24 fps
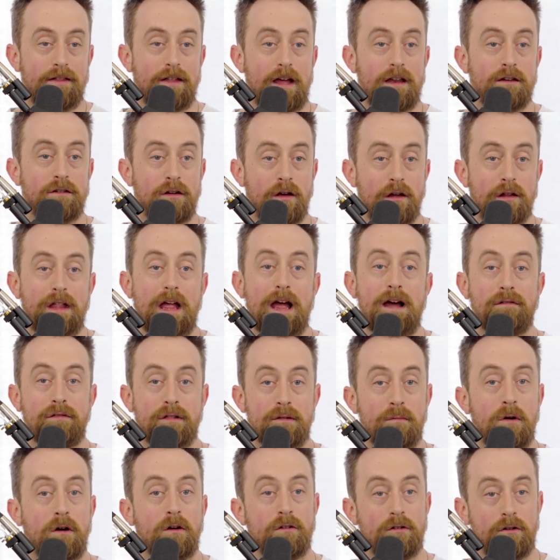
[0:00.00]
that does have
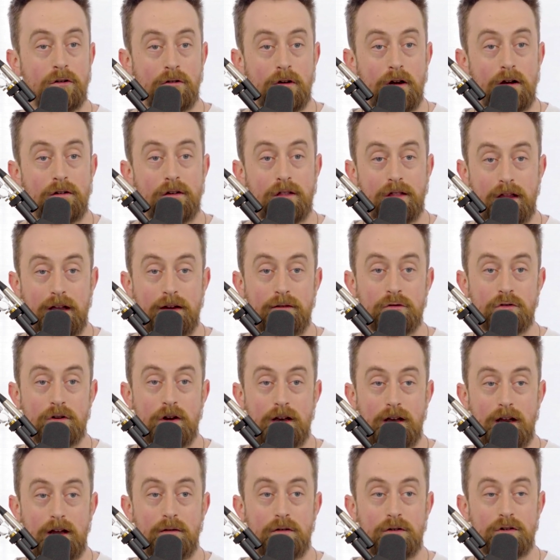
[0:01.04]
some underground slave trading,